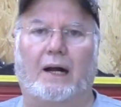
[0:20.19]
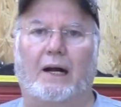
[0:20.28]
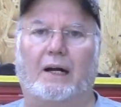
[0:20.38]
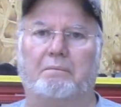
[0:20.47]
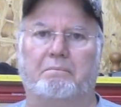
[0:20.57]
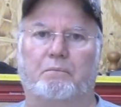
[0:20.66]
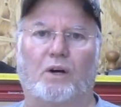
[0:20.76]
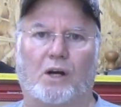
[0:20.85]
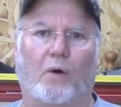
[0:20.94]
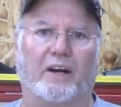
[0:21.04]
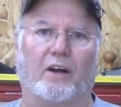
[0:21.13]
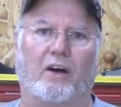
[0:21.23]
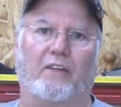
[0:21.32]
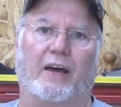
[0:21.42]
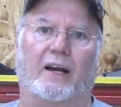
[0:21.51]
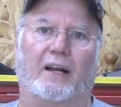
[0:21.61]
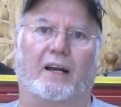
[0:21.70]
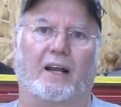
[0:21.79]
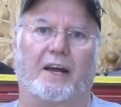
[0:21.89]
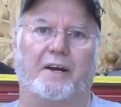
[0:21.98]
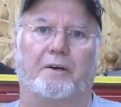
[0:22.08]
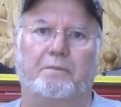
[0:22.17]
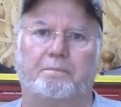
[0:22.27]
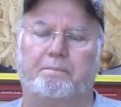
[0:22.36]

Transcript: Um, we'll go into all that a little later.